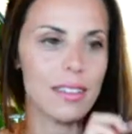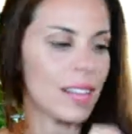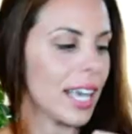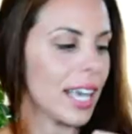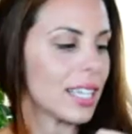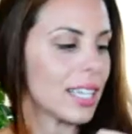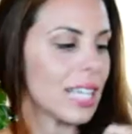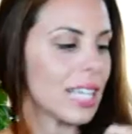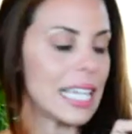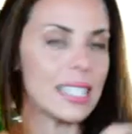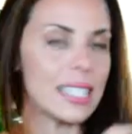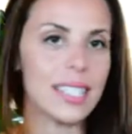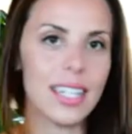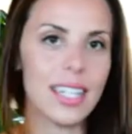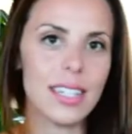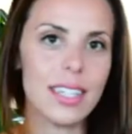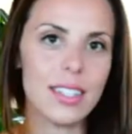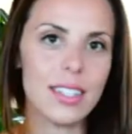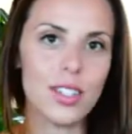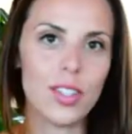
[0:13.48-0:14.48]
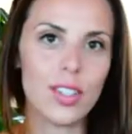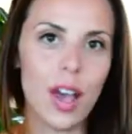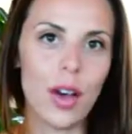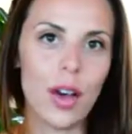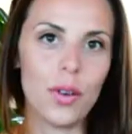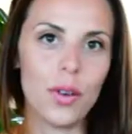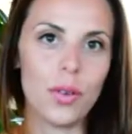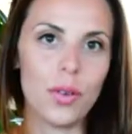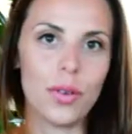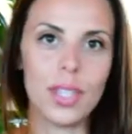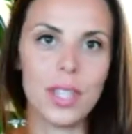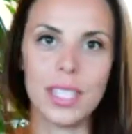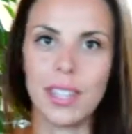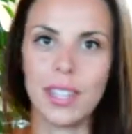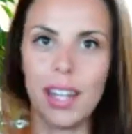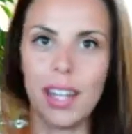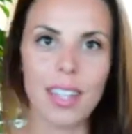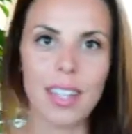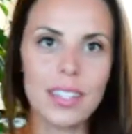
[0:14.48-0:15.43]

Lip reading: like lenses, so the sun